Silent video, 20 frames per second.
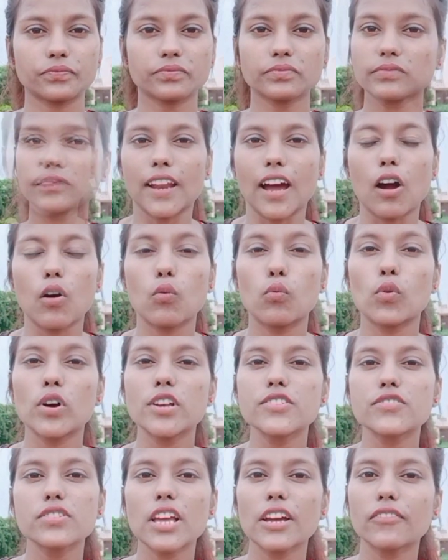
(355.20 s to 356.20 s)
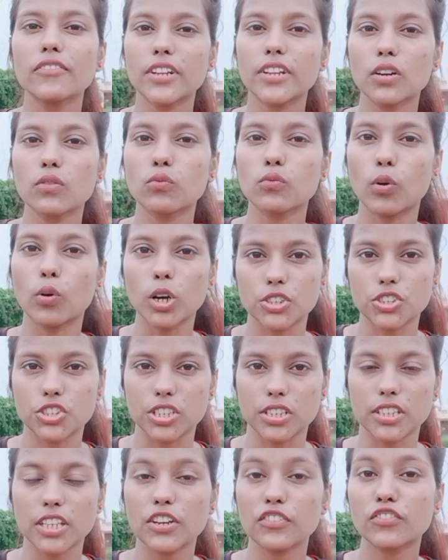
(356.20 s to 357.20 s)
Now, once you have done
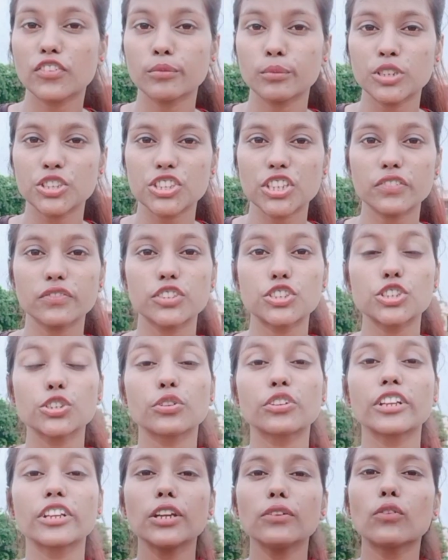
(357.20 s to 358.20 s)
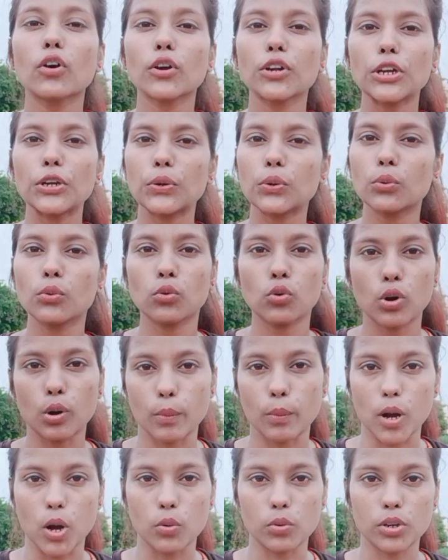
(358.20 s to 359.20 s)
watching the information which you really wanted to know
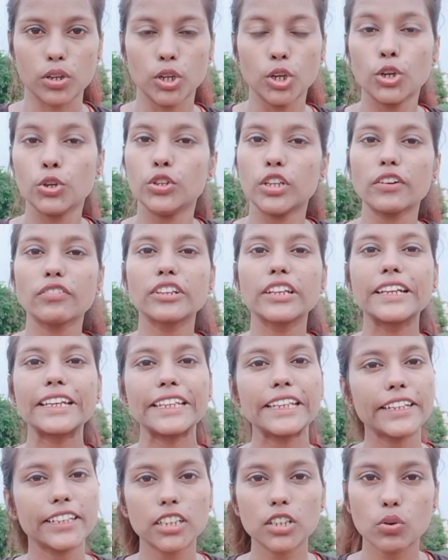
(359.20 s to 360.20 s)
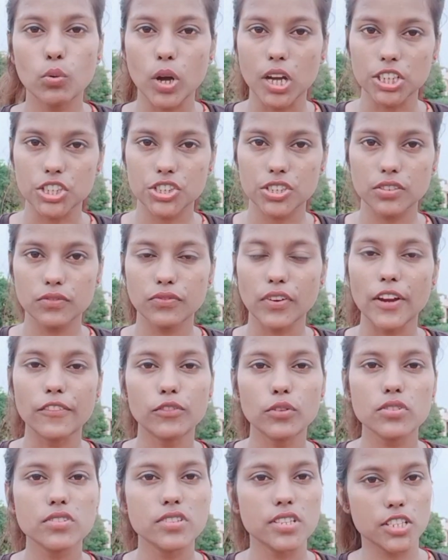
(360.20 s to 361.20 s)
about, you have created question five
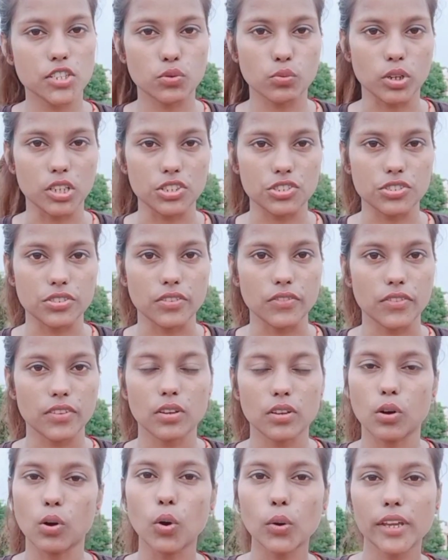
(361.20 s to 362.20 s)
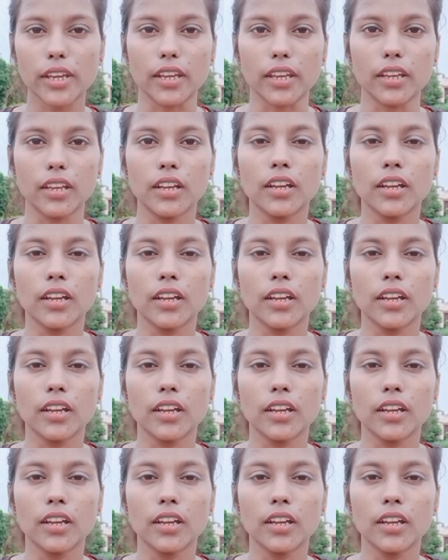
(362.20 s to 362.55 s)
to six questions. Okay,